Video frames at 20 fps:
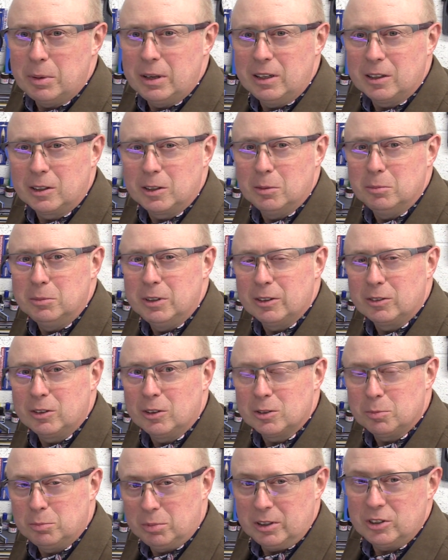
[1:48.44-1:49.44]
being the company, of
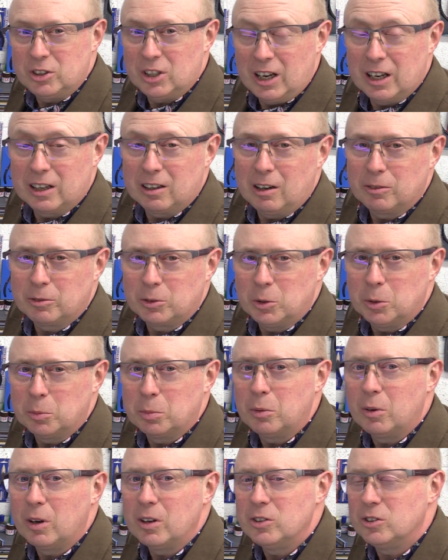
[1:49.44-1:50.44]
course, British Aircraft
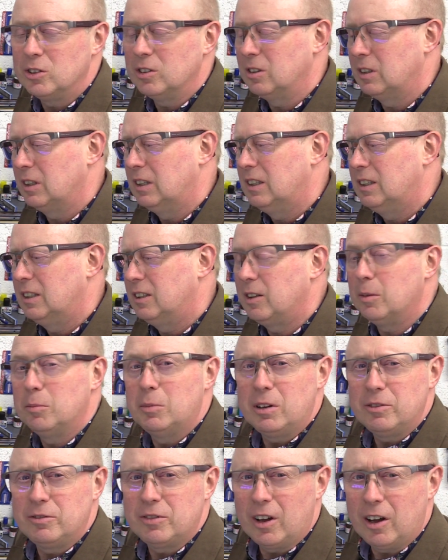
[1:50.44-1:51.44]
Corporation, that
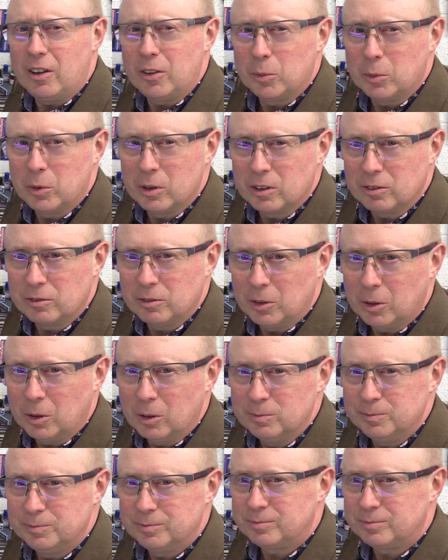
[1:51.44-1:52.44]
my father worked for.